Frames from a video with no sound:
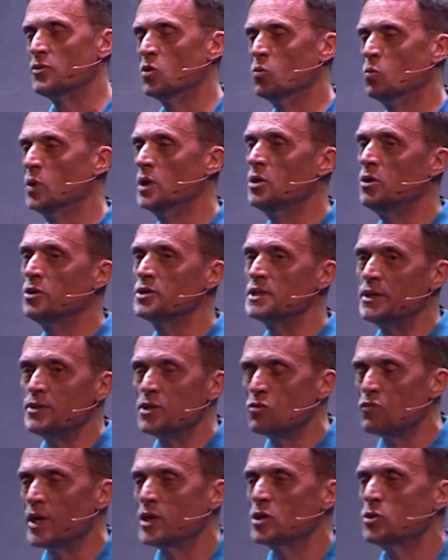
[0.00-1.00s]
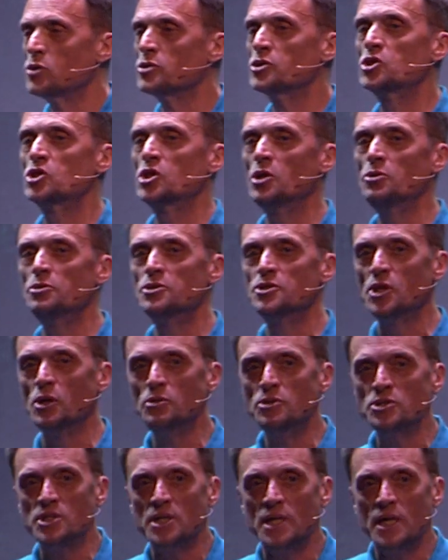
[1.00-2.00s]
the world, and the record shows
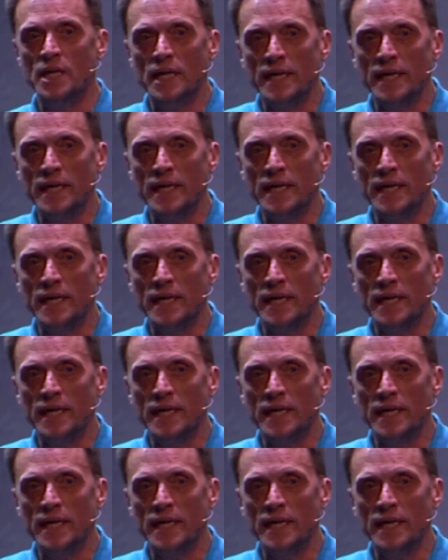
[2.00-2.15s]
those